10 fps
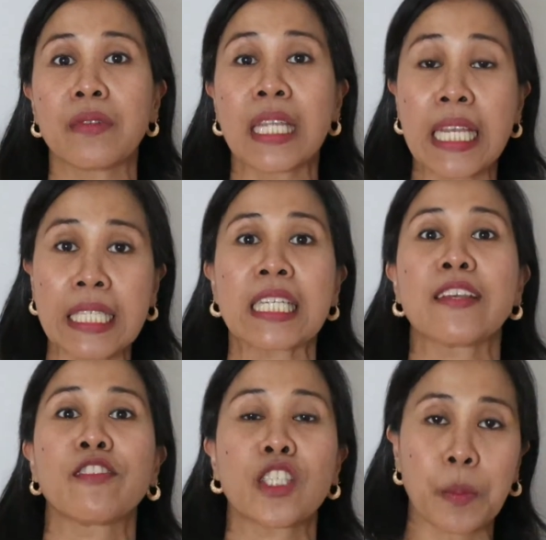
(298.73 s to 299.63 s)

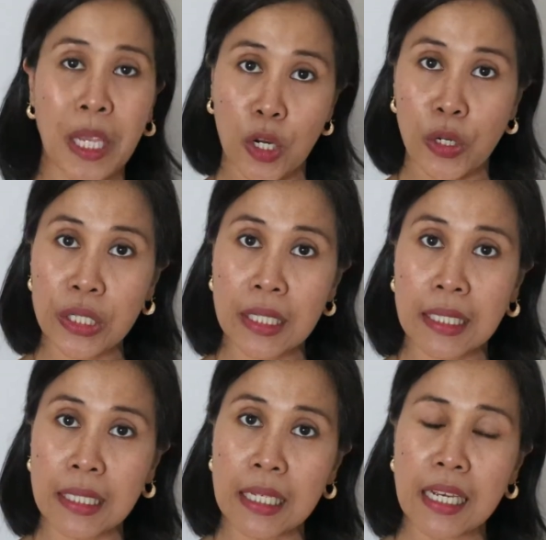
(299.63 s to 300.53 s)
native
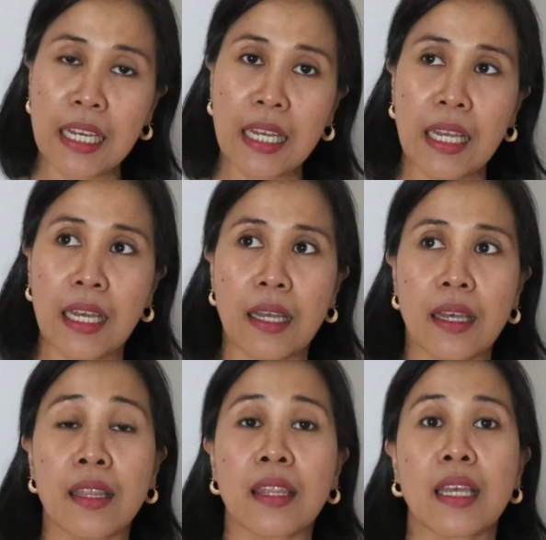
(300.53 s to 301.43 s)
speakers,
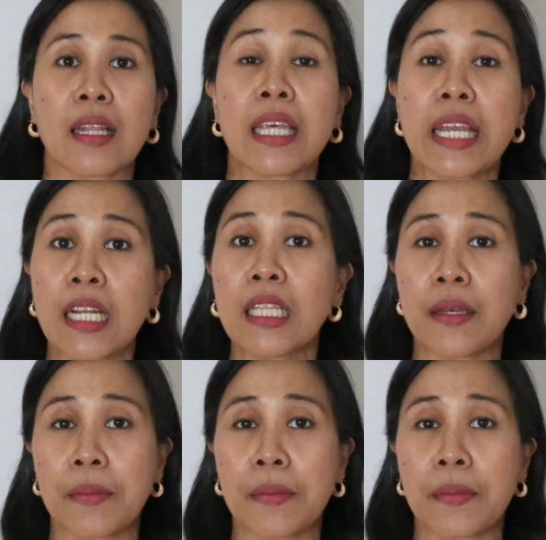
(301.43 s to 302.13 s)
the legal